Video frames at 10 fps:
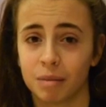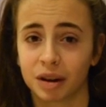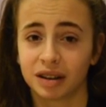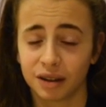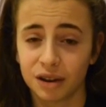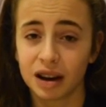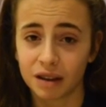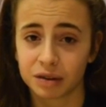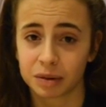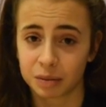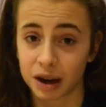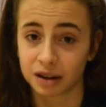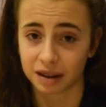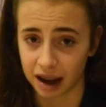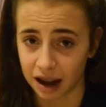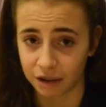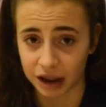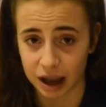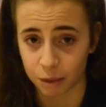because if you love him as much as I love him,